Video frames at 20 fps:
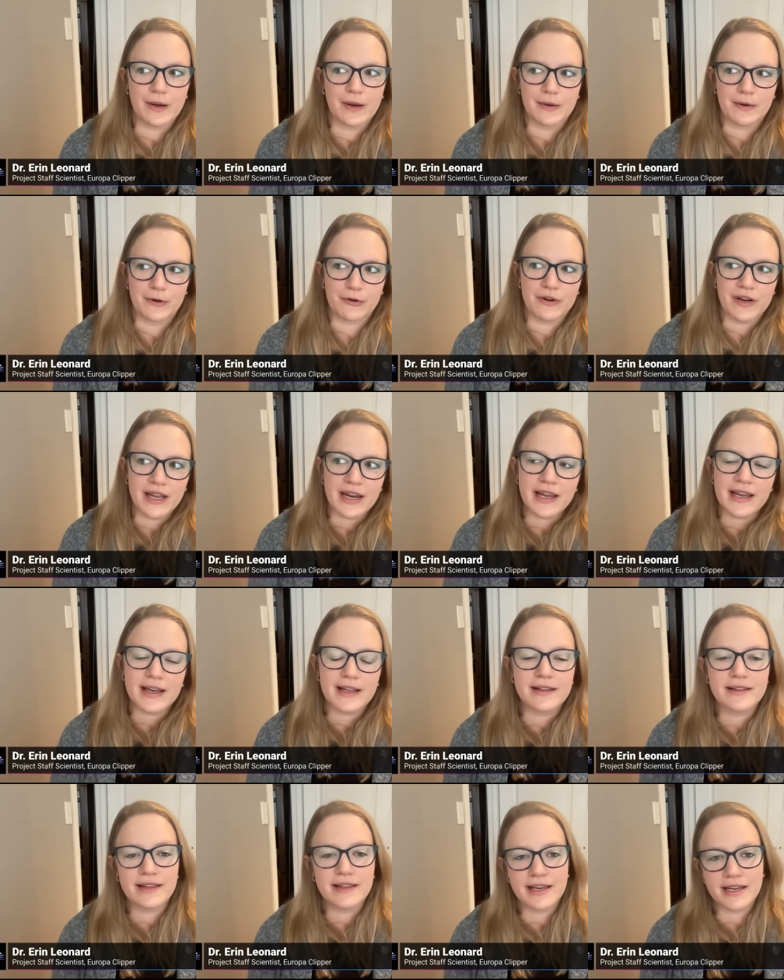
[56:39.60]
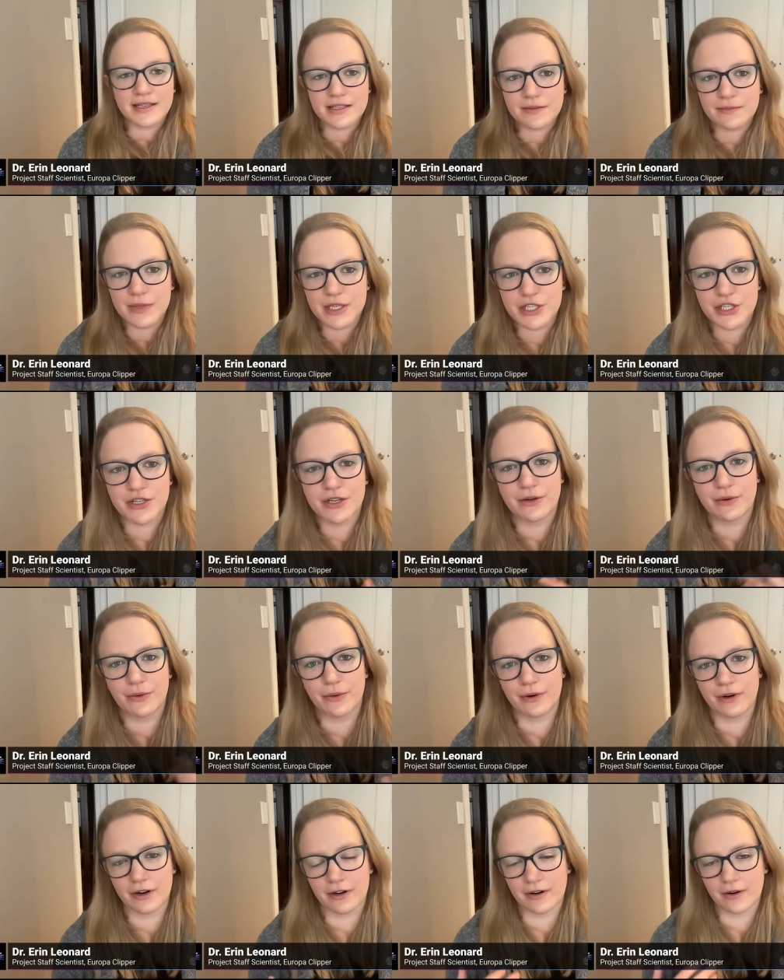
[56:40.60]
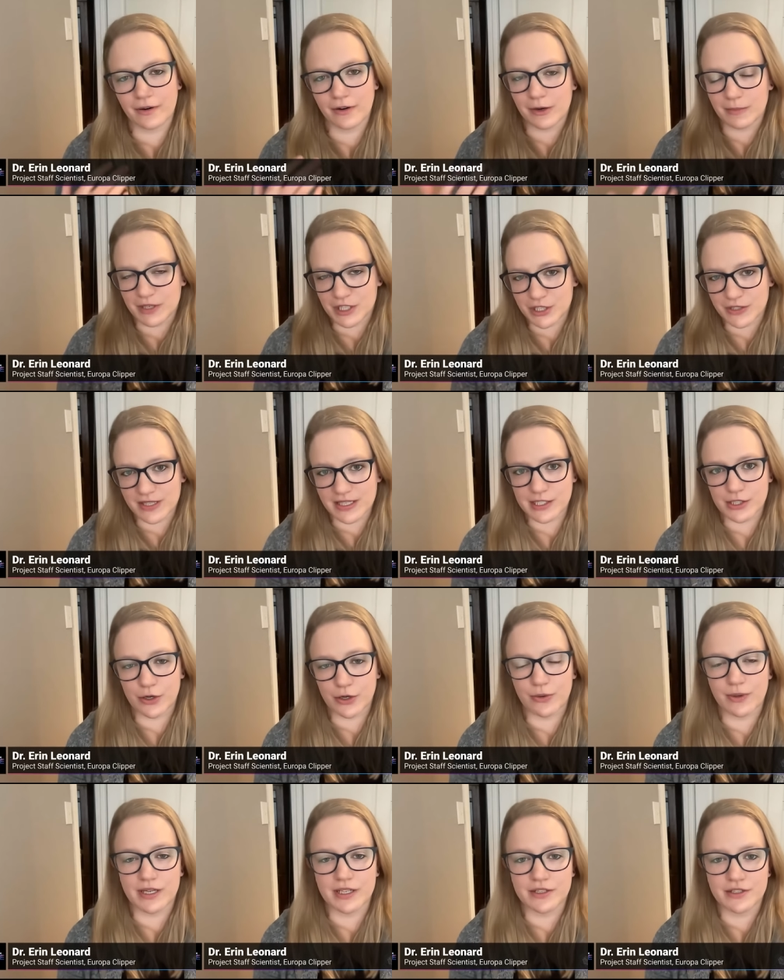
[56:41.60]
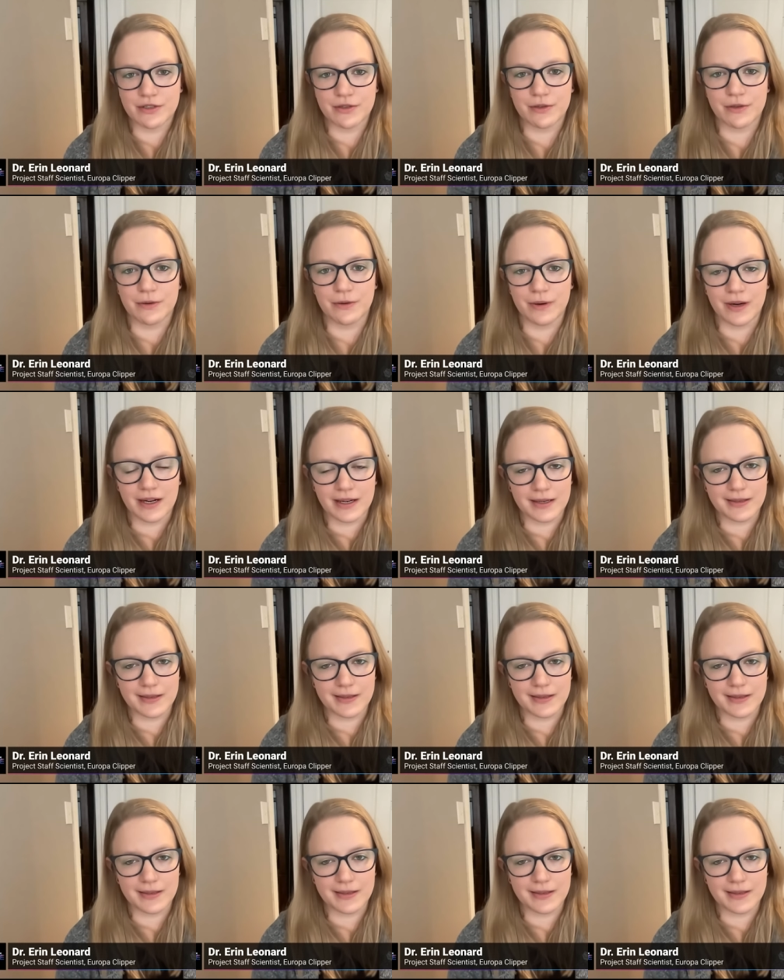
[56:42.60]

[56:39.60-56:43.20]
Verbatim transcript: creating a landed mission or a mission that's going to